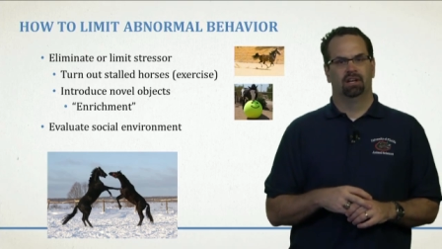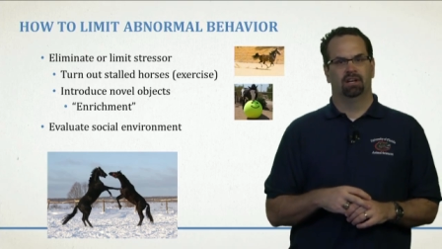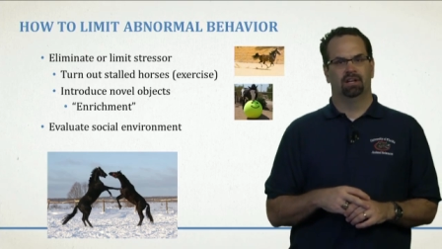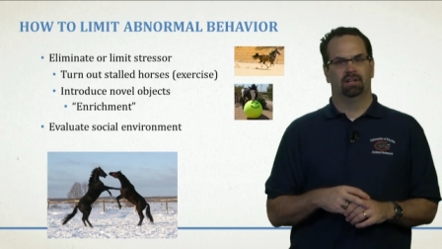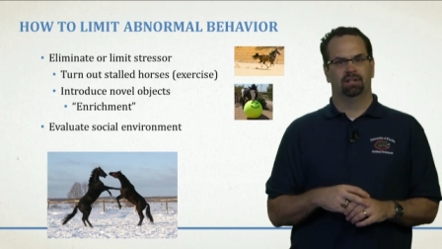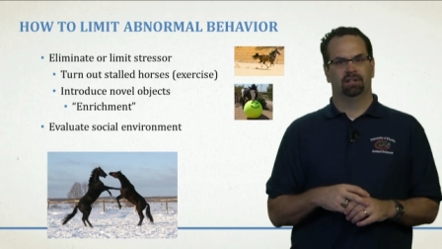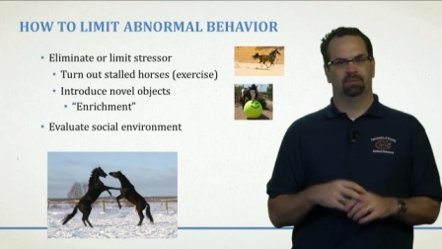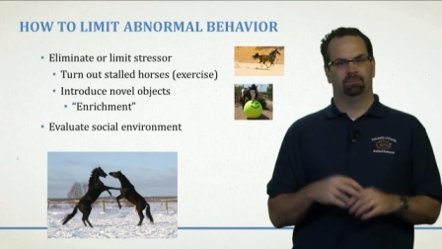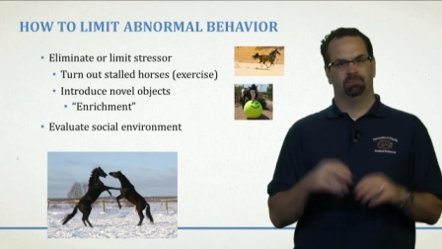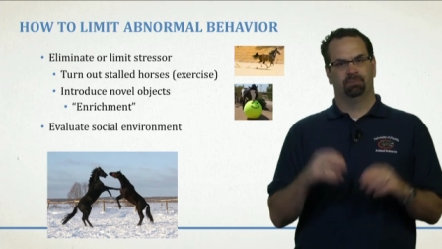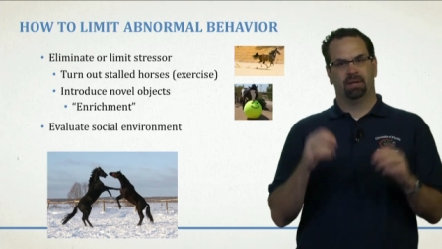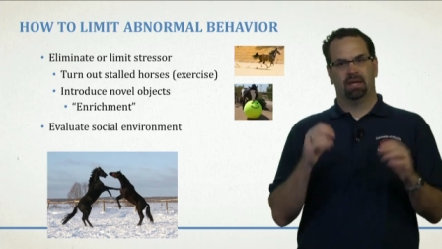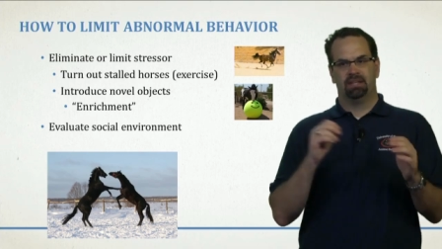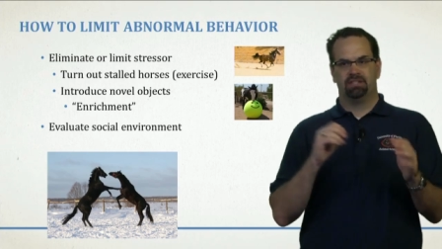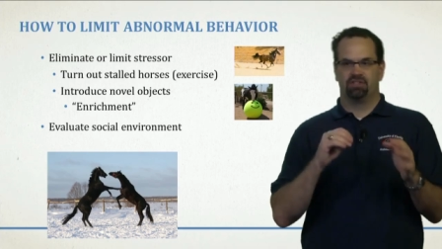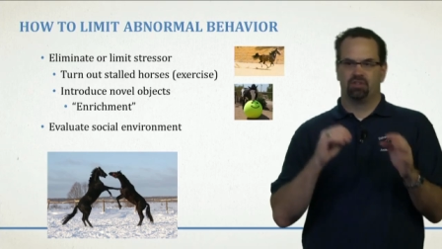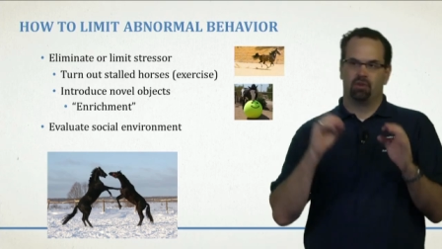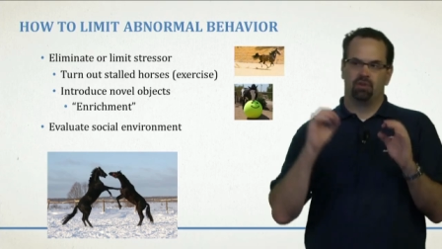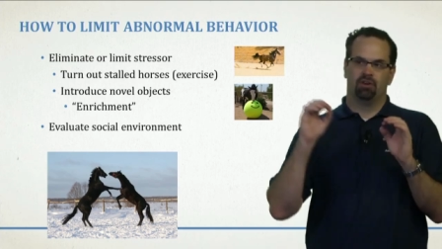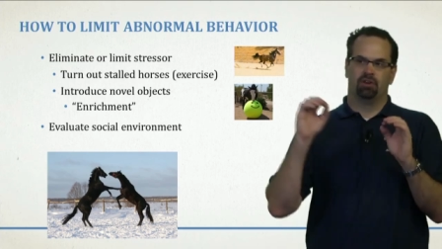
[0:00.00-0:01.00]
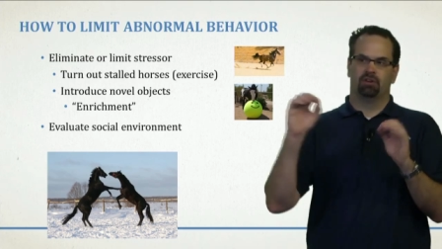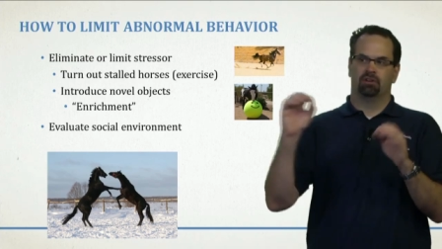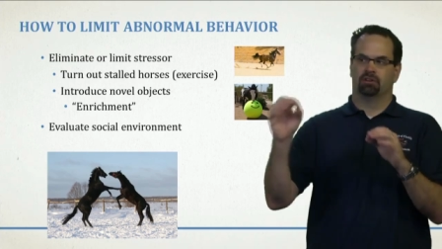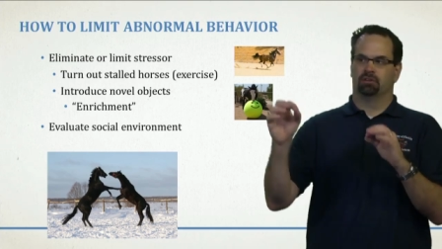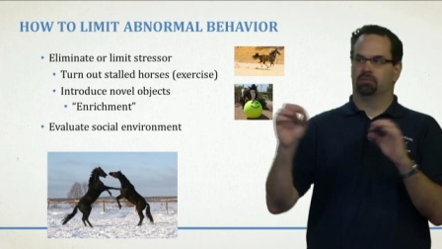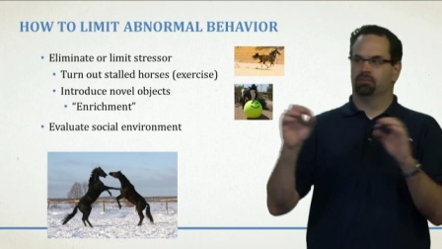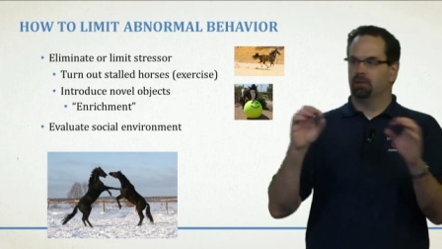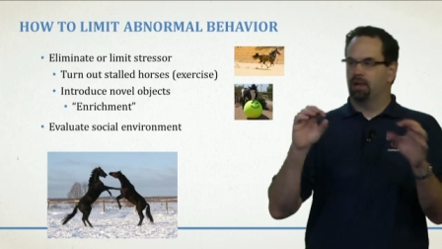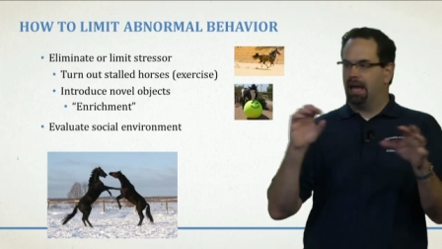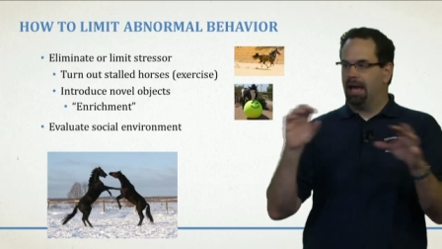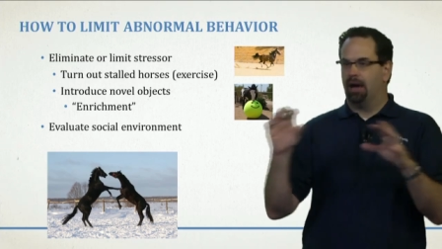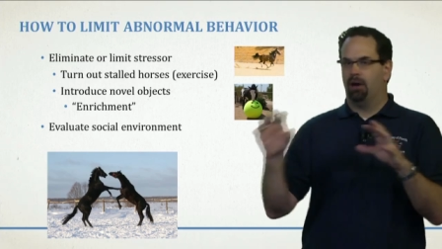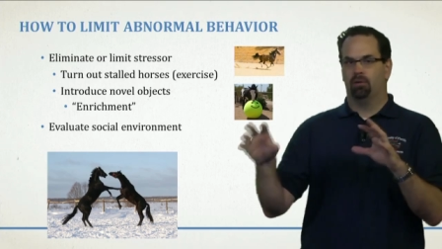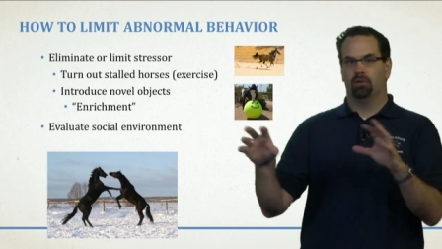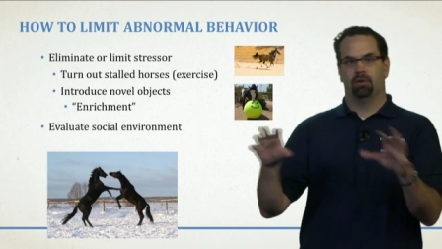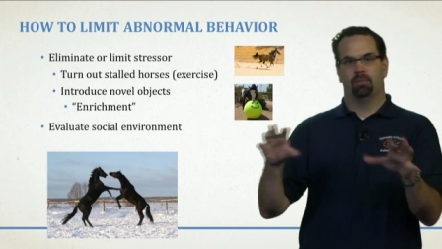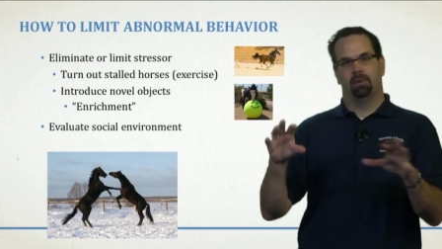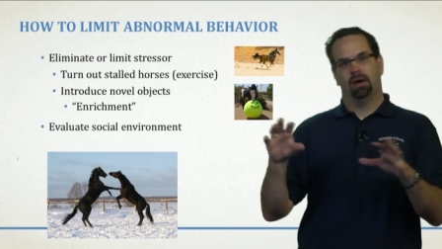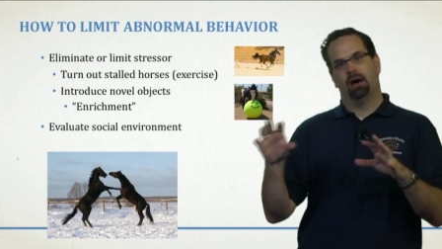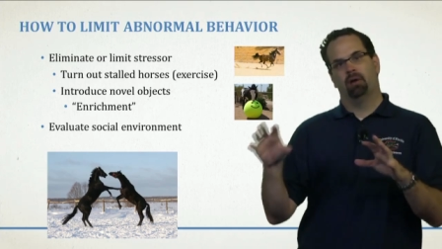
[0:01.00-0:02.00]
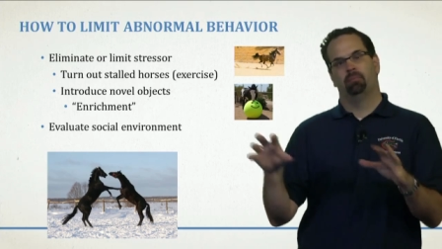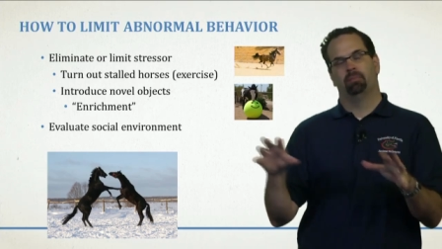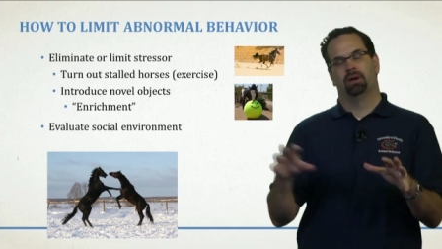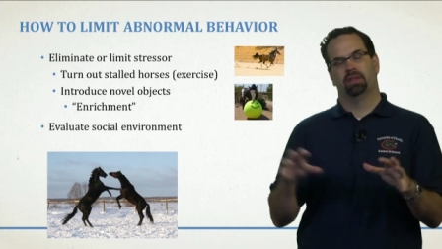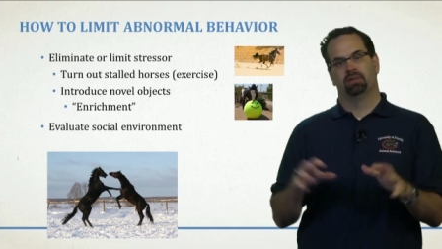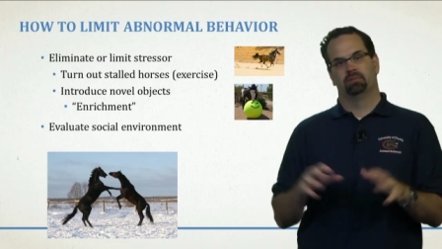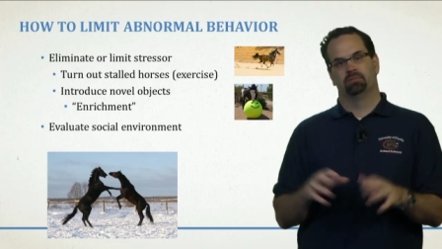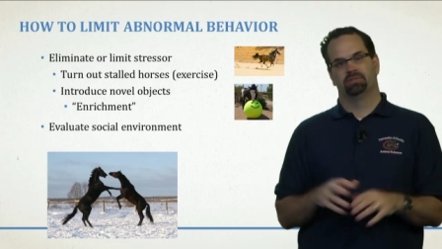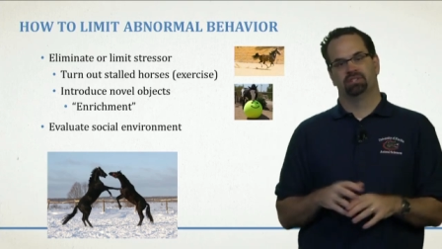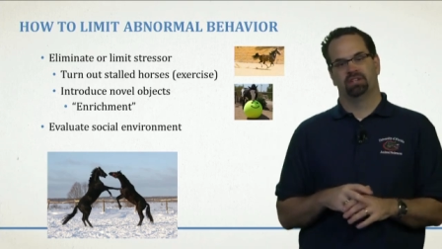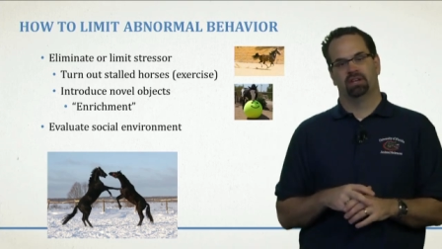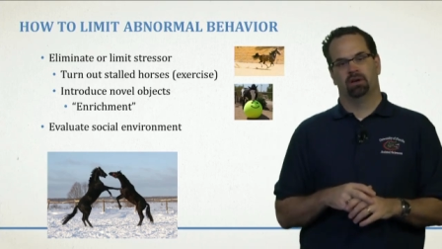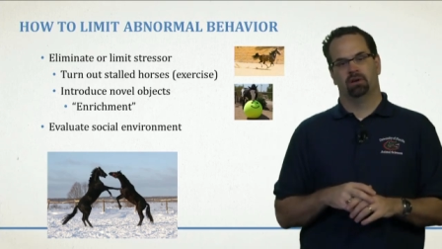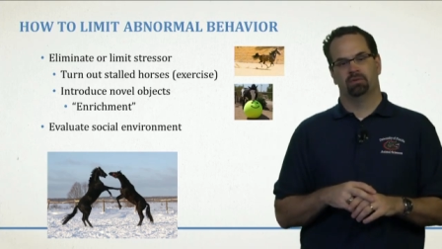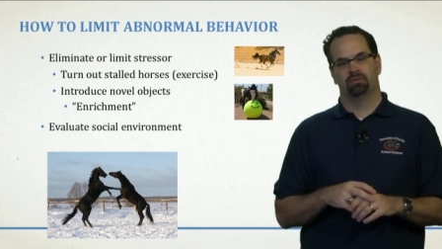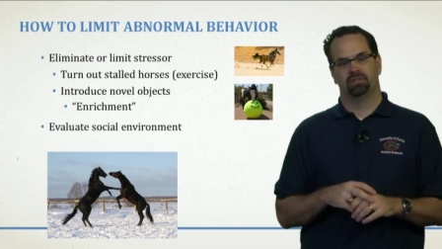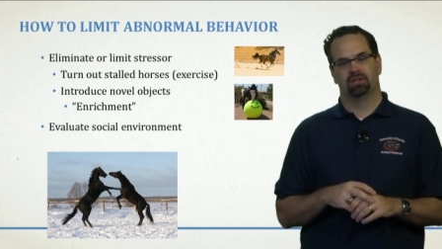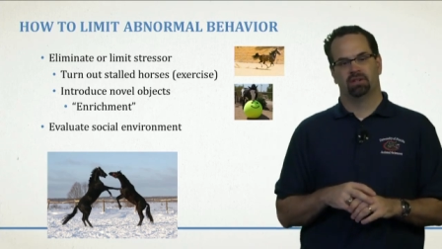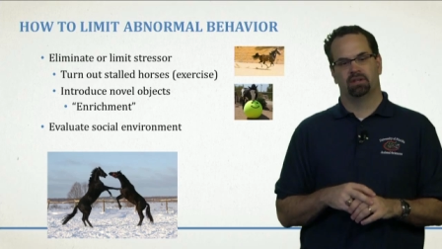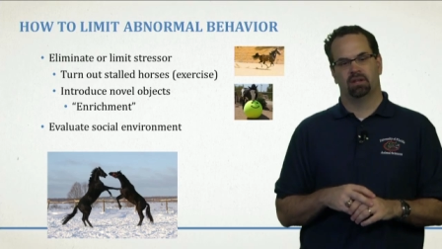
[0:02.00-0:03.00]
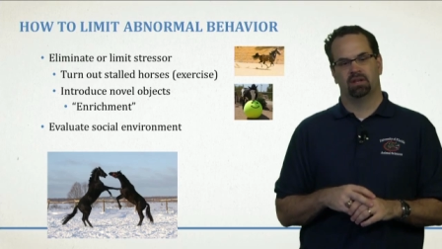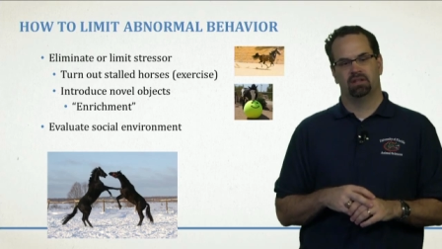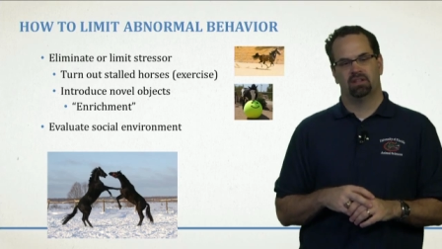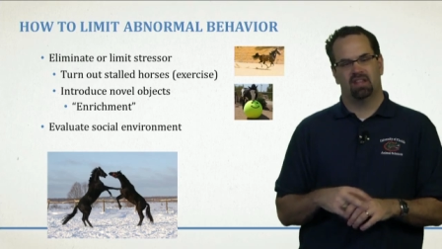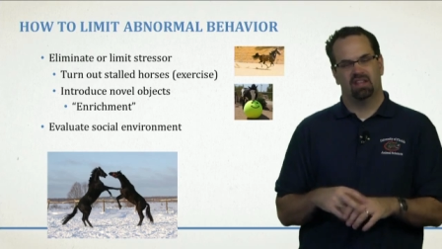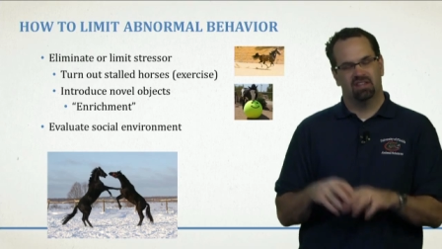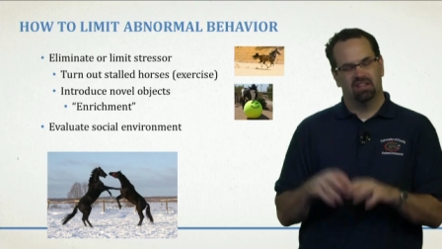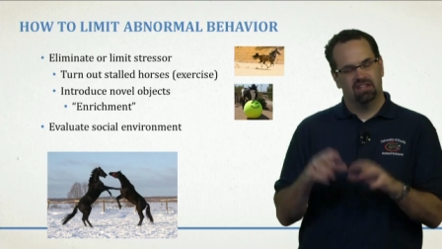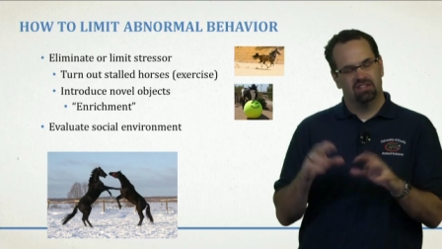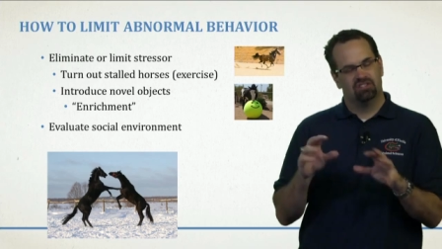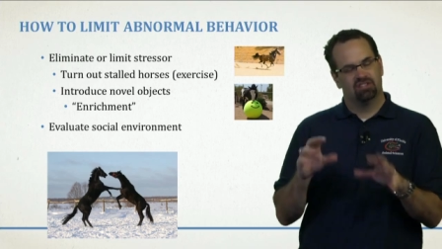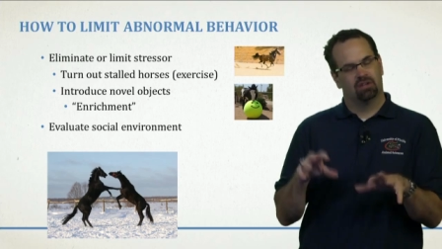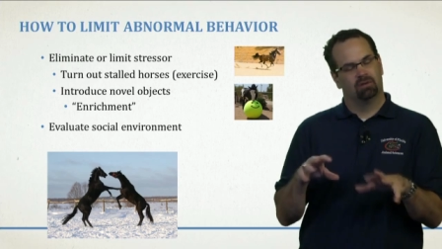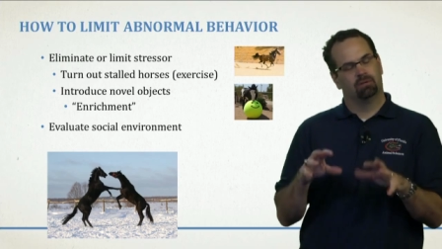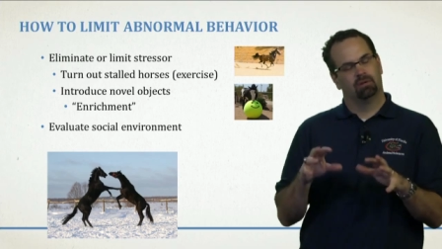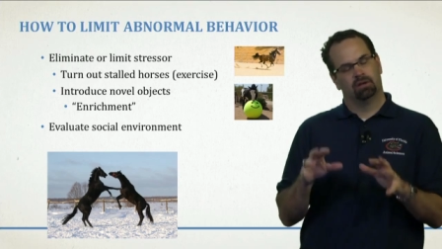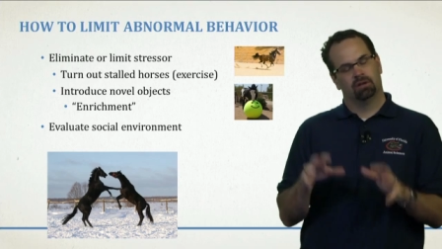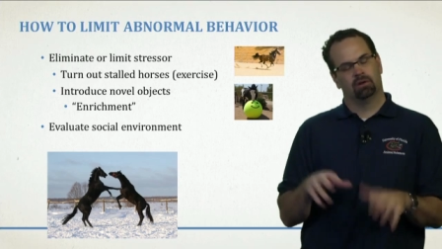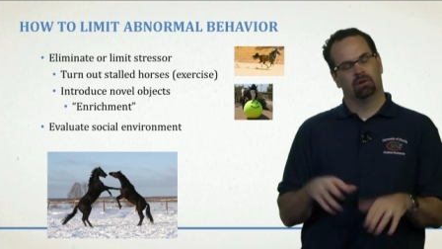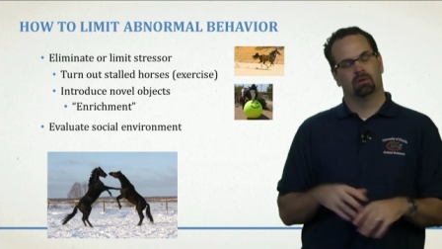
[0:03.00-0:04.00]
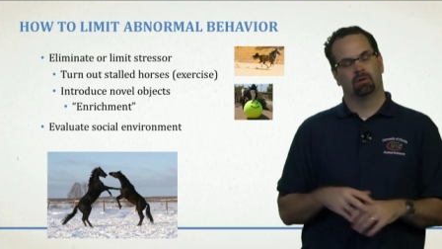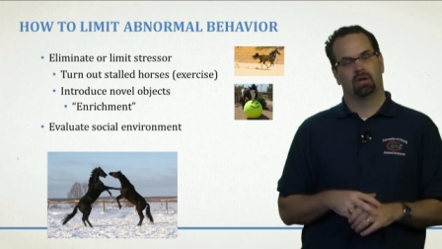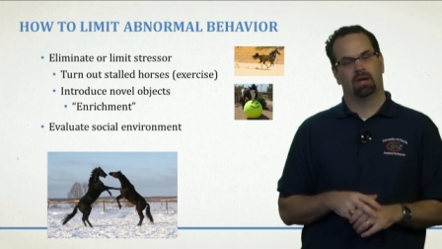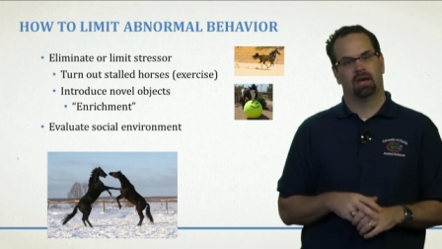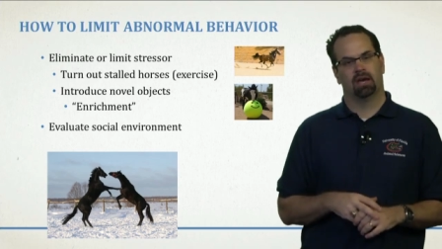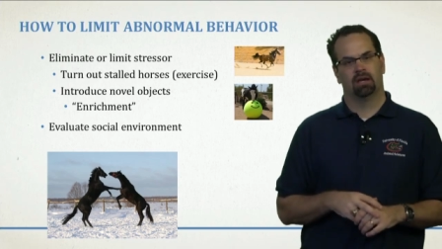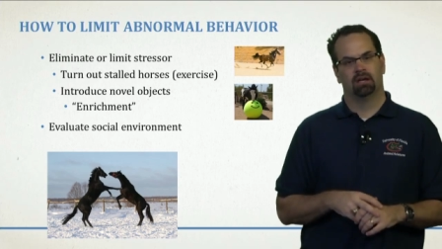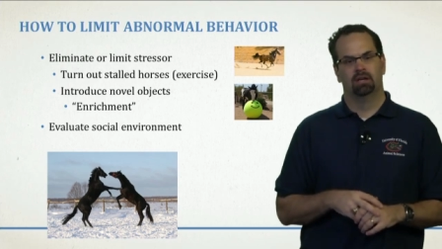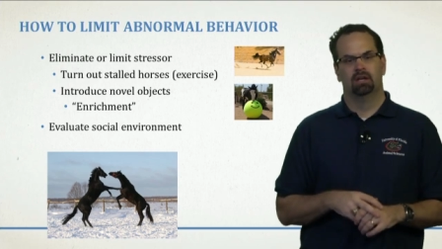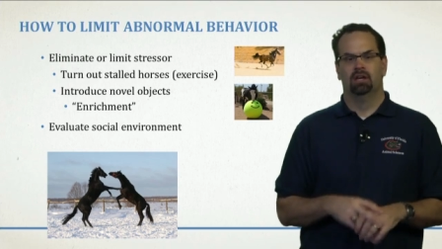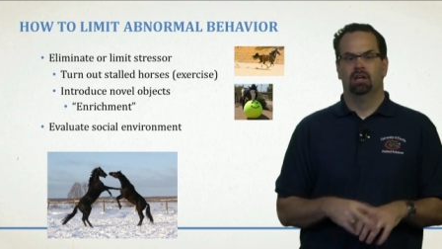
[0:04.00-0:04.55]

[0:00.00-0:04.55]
and so they're out and about by themselves, and they generally are okay.